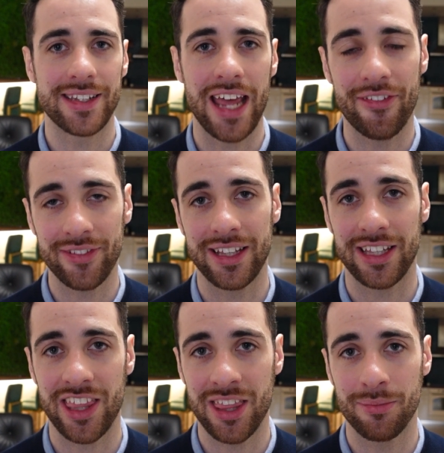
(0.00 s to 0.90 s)
Definitely
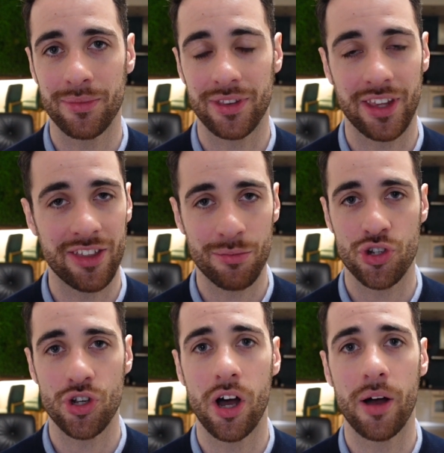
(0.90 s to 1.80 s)
give them a
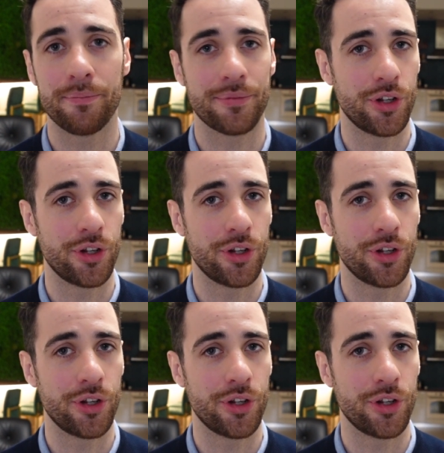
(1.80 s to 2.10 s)
shot.